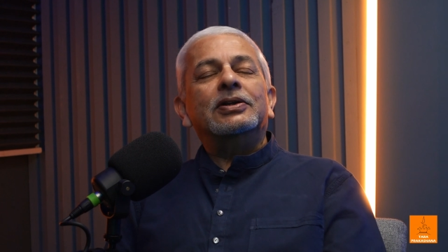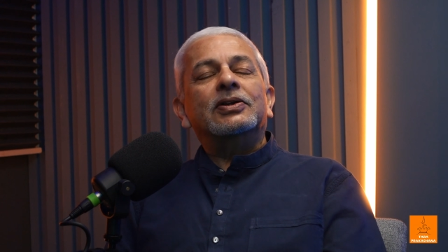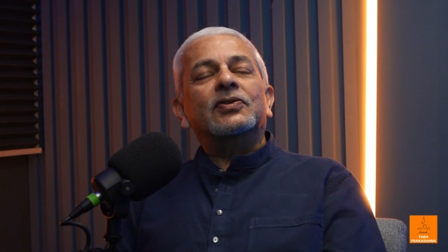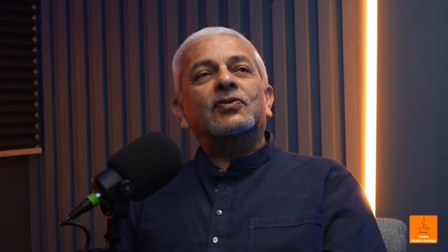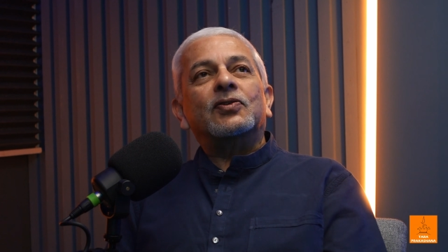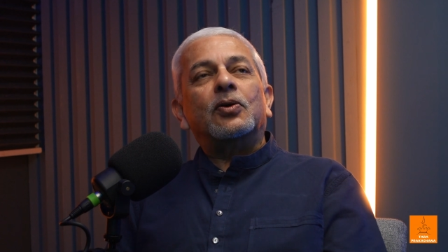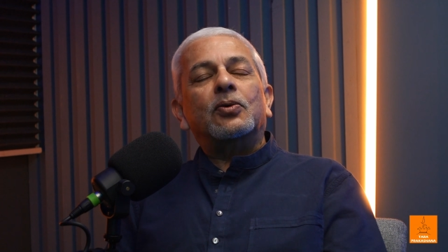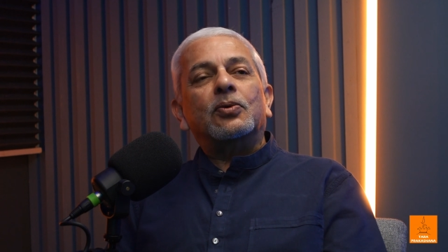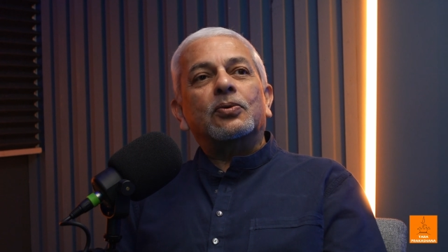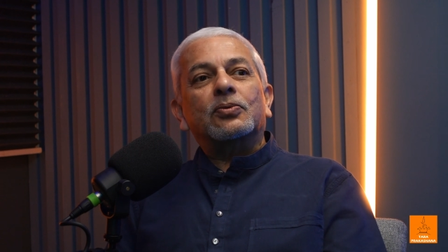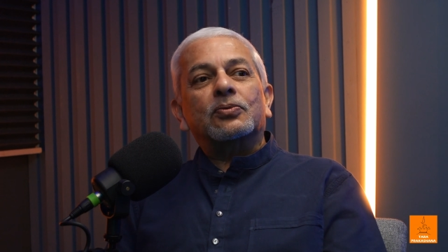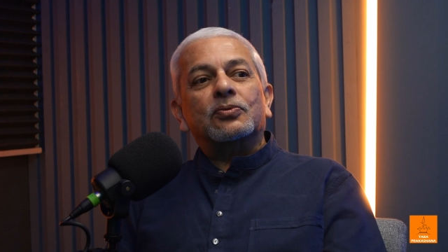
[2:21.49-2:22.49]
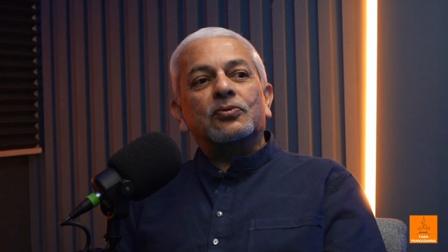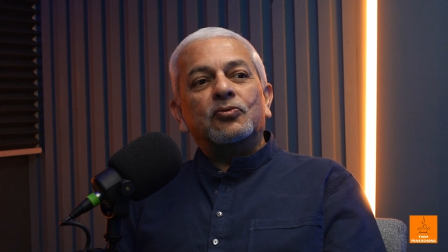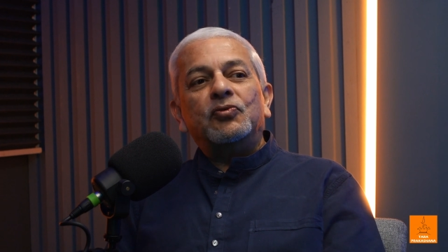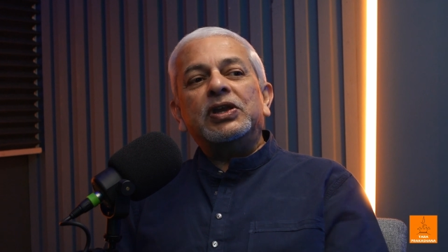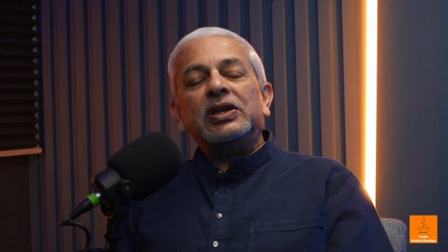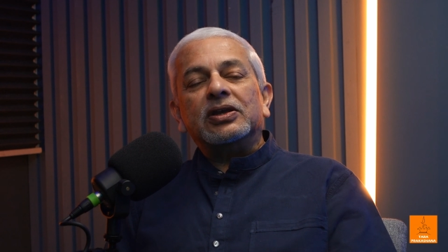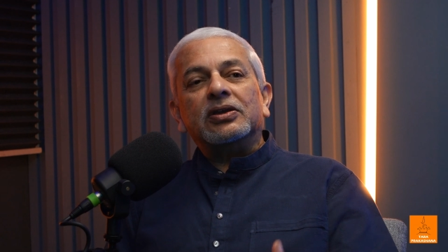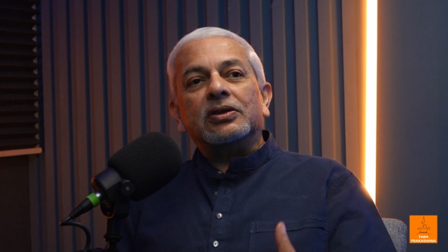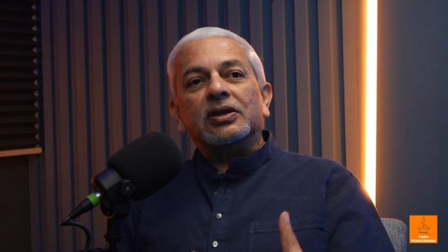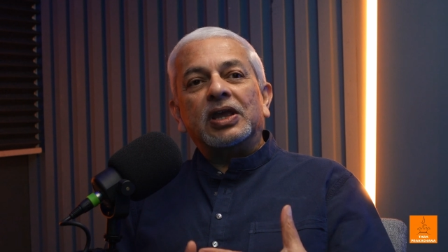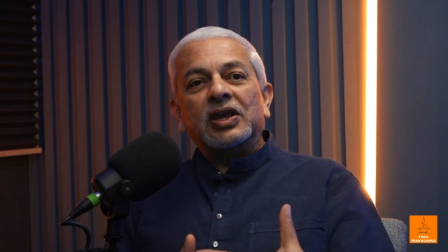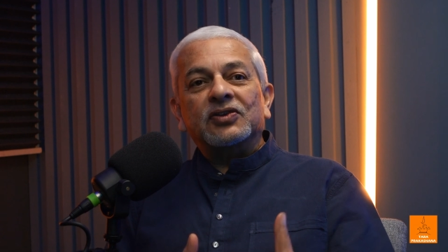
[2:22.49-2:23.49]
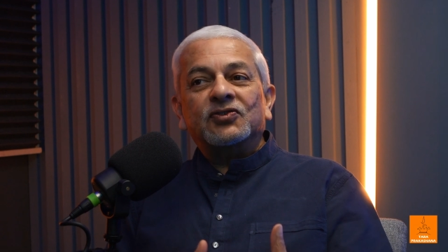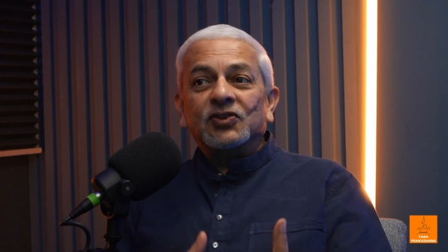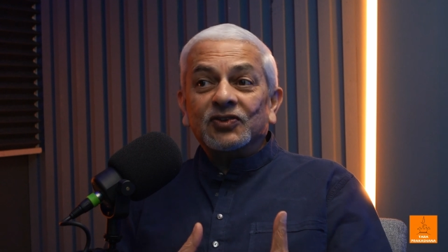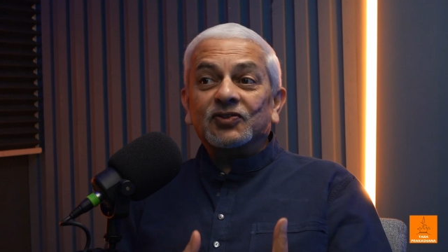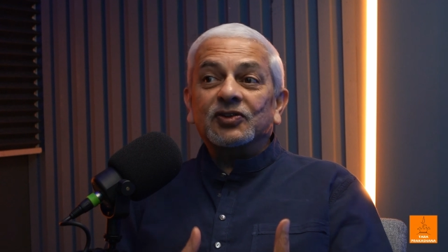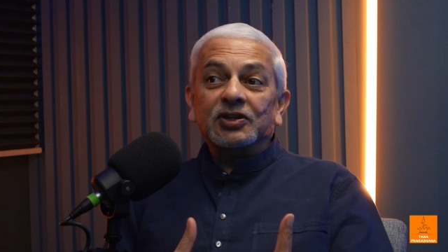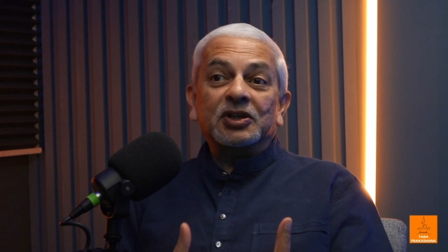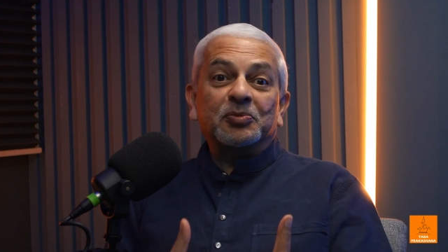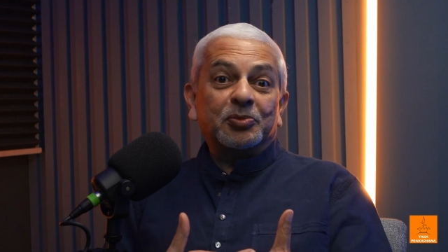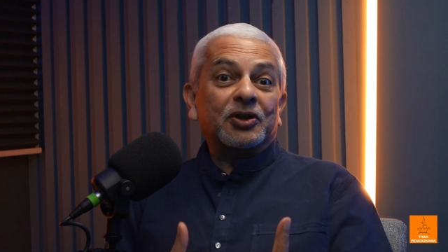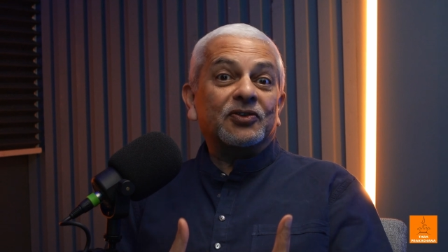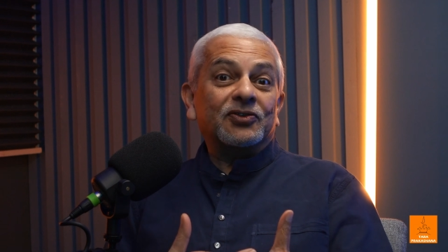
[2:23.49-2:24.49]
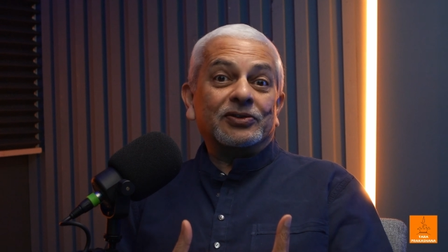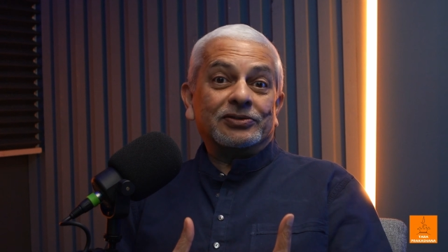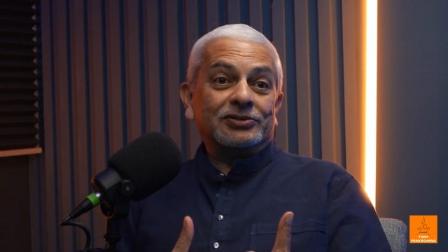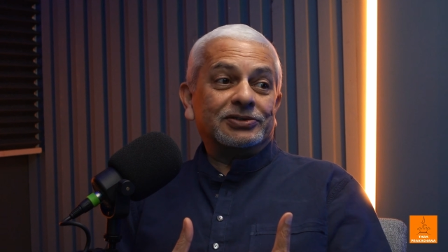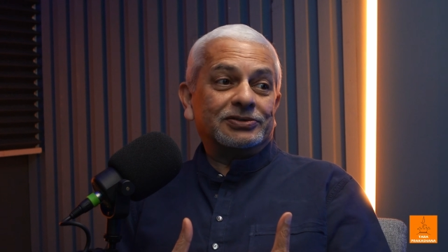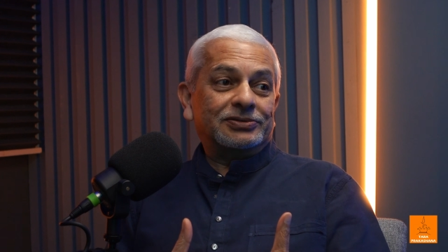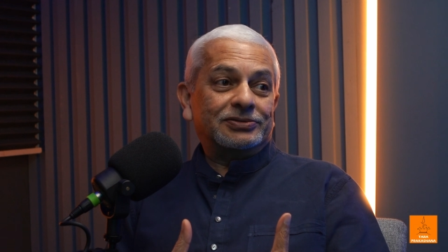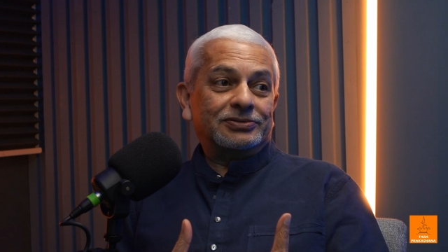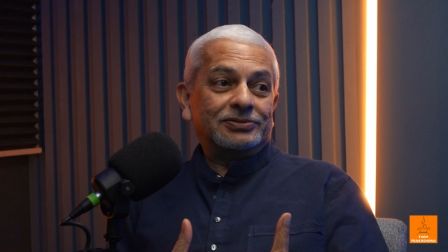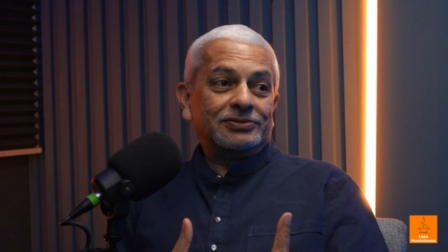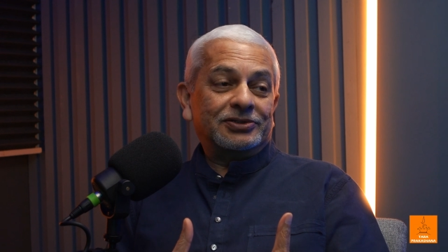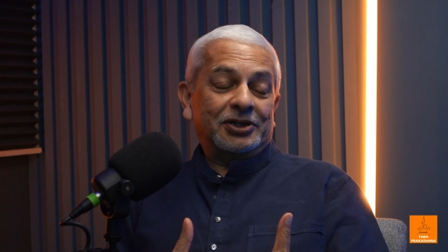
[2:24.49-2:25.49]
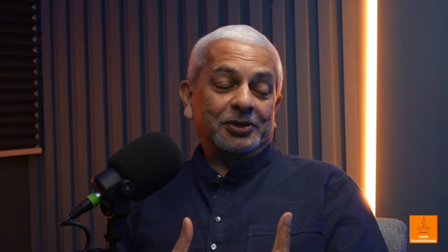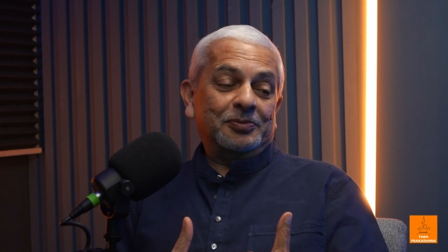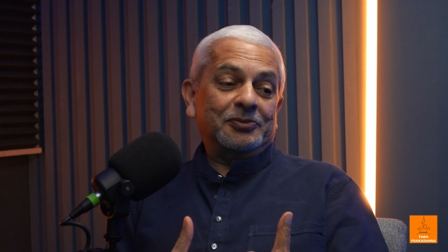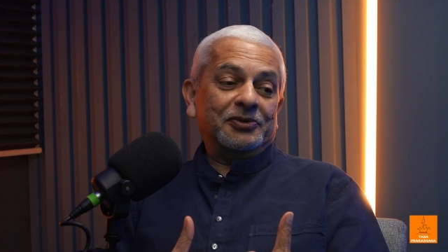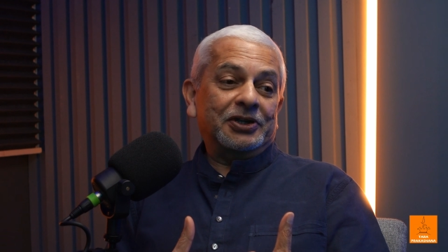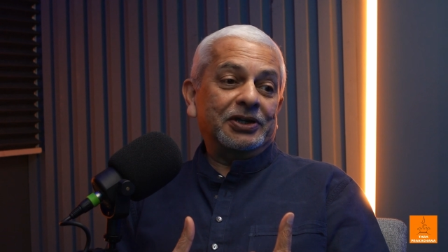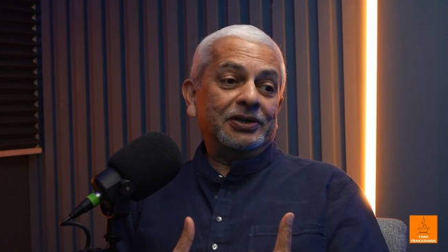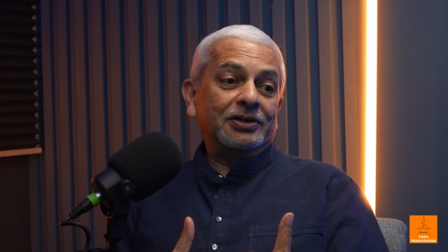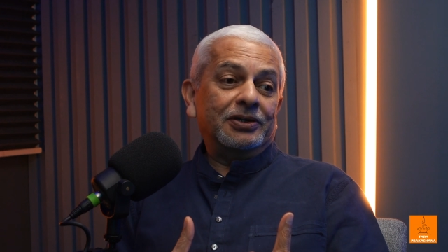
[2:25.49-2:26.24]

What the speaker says: So we exist in the present time, right?